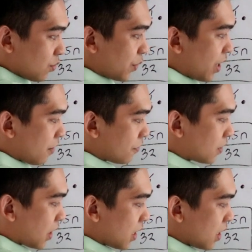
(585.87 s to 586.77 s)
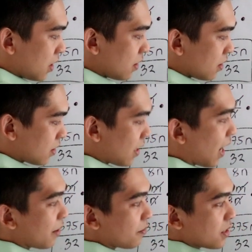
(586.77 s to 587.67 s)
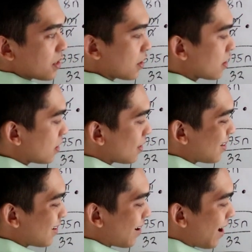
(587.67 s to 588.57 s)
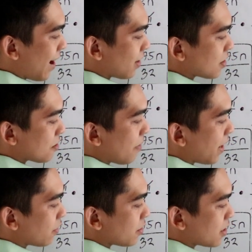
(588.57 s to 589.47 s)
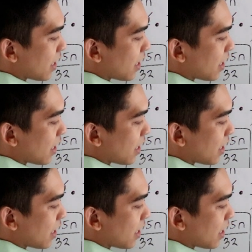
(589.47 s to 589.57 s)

we have 3 times x minus